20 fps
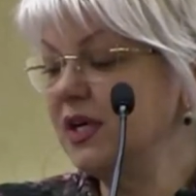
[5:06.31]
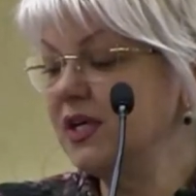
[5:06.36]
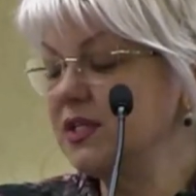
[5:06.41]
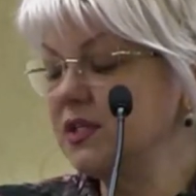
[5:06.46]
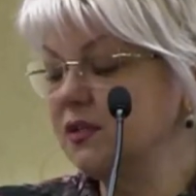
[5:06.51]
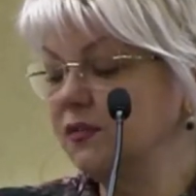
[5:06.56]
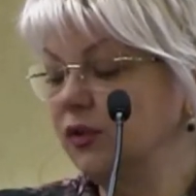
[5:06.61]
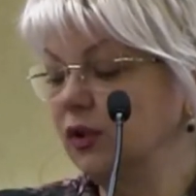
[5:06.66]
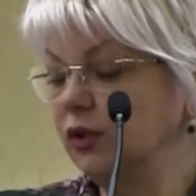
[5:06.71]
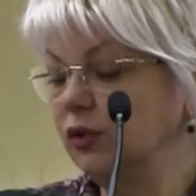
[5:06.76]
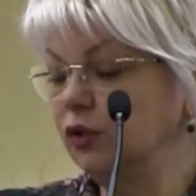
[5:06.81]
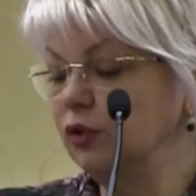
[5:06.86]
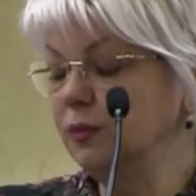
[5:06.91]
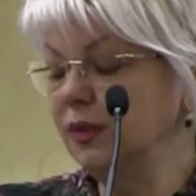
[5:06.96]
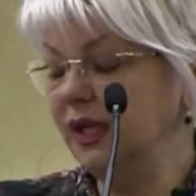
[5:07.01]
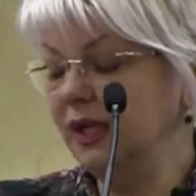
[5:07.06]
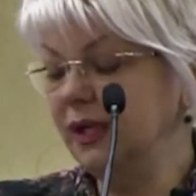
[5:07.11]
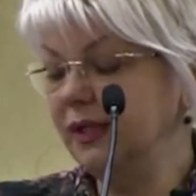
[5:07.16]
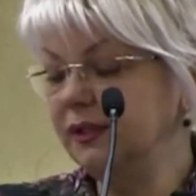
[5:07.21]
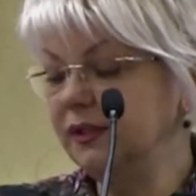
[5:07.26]
breast
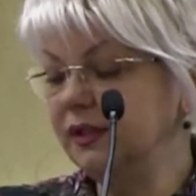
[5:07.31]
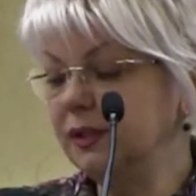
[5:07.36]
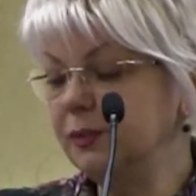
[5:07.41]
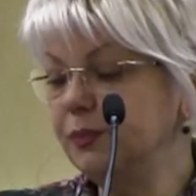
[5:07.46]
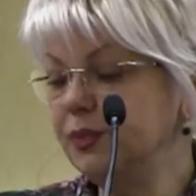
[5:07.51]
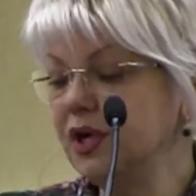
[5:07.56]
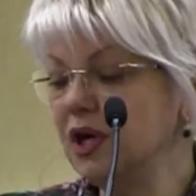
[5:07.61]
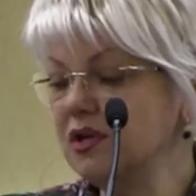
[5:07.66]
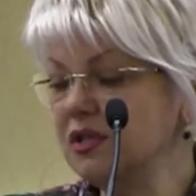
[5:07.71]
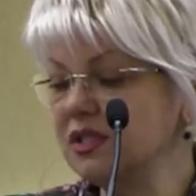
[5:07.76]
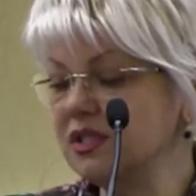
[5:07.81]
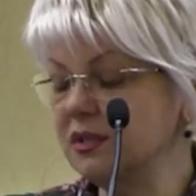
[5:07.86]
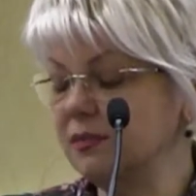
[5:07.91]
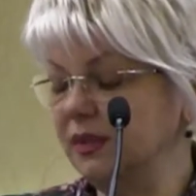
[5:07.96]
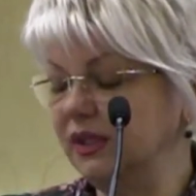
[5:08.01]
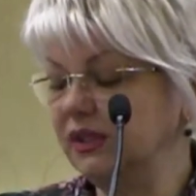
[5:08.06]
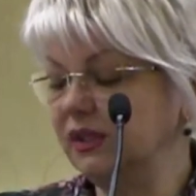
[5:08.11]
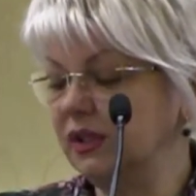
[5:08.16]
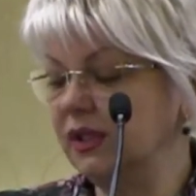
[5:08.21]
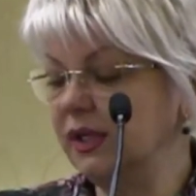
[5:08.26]
volume had
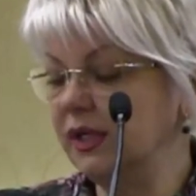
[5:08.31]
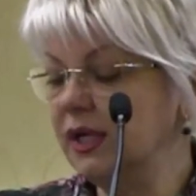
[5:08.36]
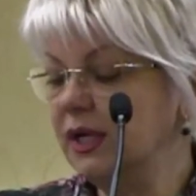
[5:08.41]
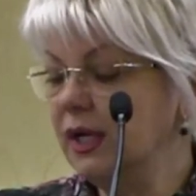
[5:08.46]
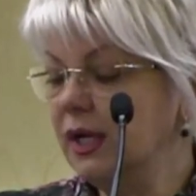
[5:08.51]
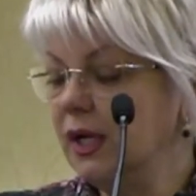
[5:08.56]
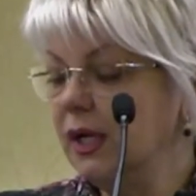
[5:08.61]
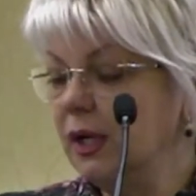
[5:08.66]
approximately